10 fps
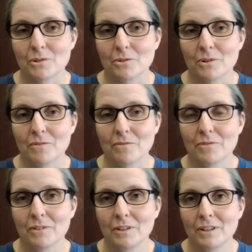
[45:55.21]
sort of
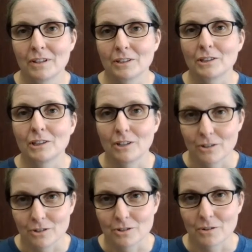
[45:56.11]

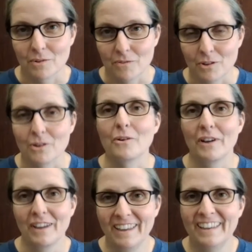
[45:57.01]
literature review